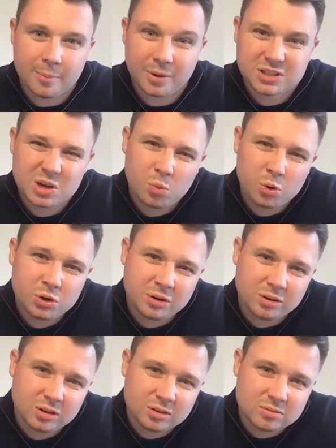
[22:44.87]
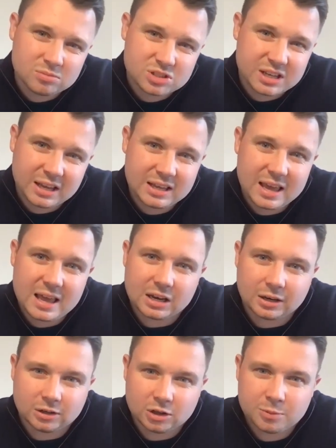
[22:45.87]
because it wouldn't sink
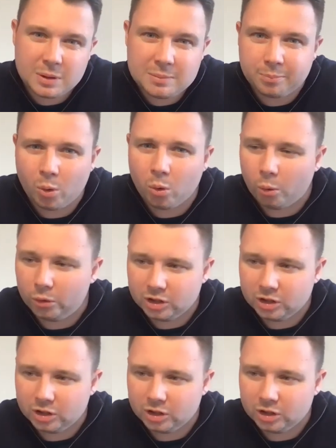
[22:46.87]
in. You'd be bored.